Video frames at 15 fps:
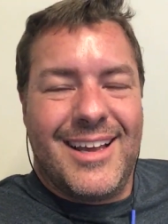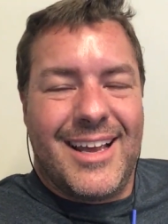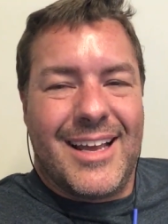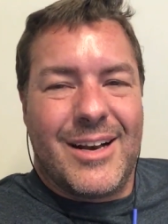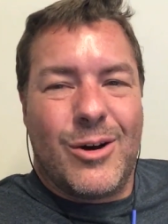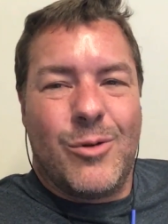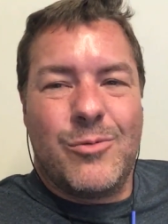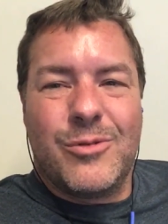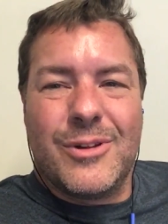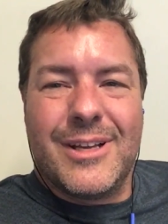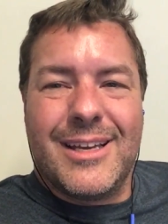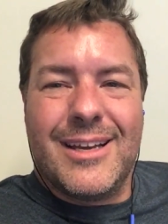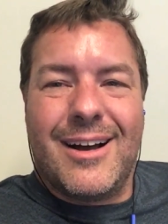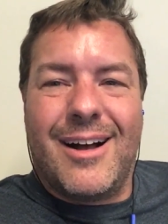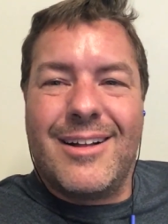And
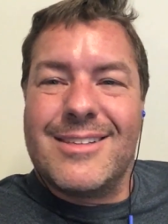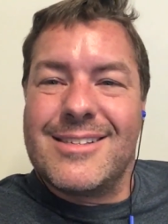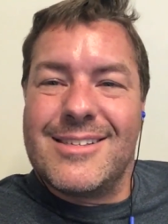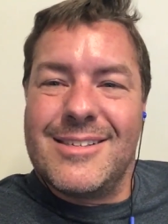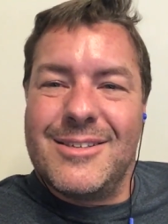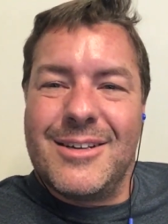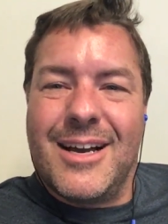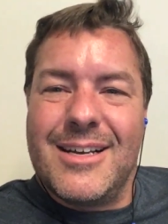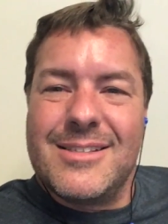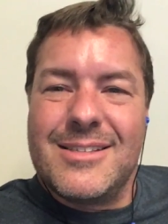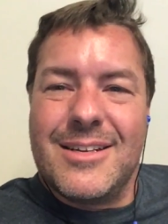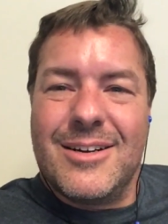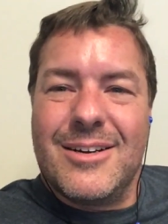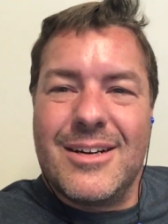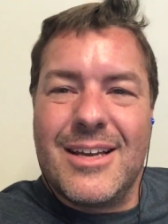hopefully I'll see you guys
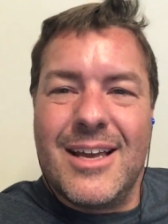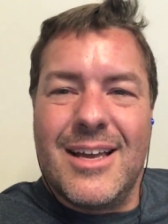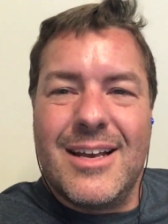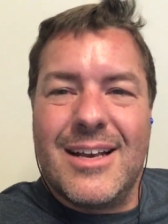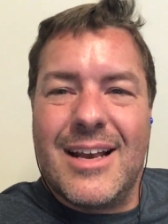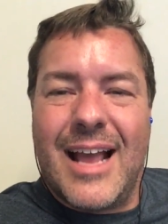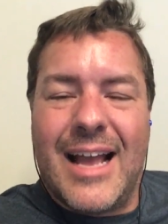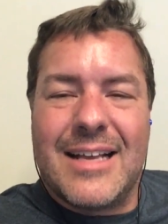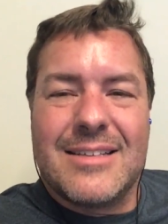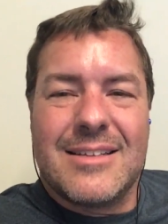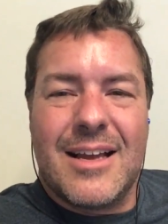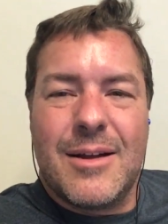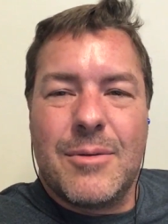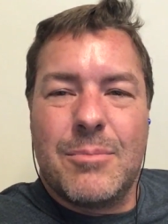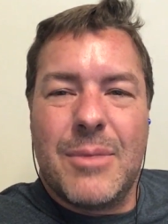here again as
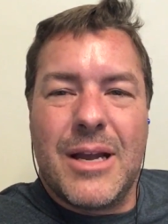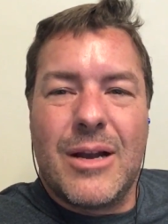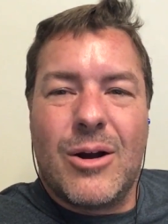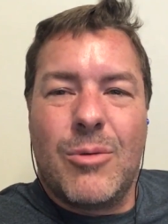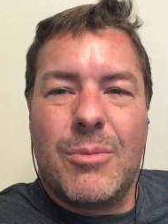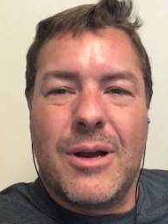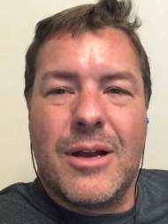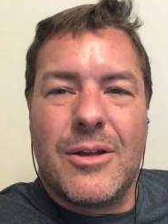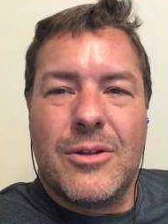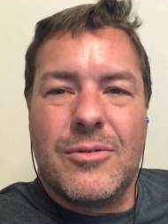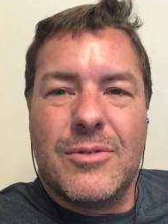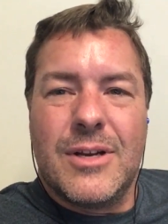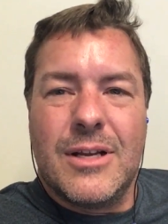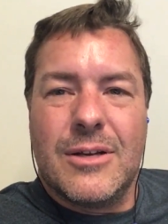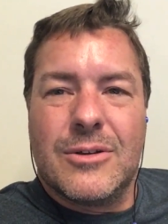I make all my other
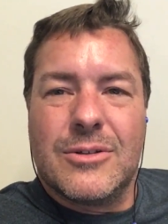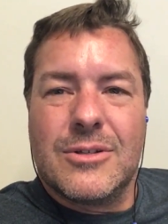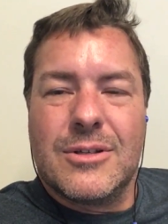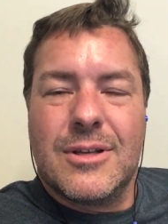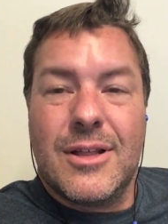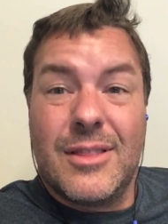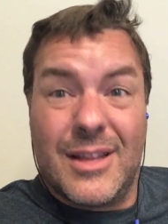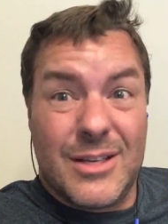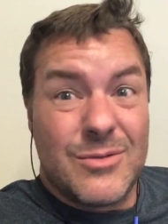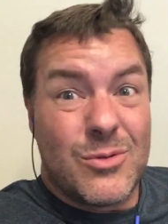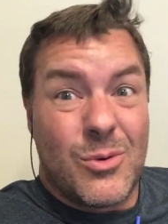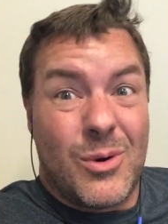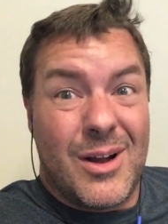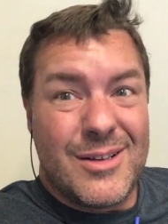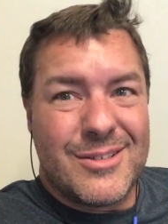videos. Thanks for
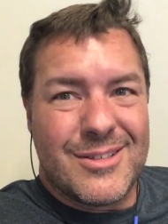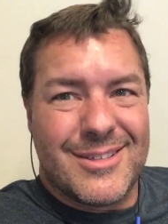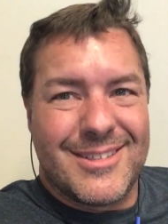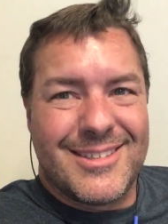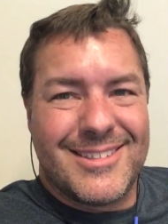watching.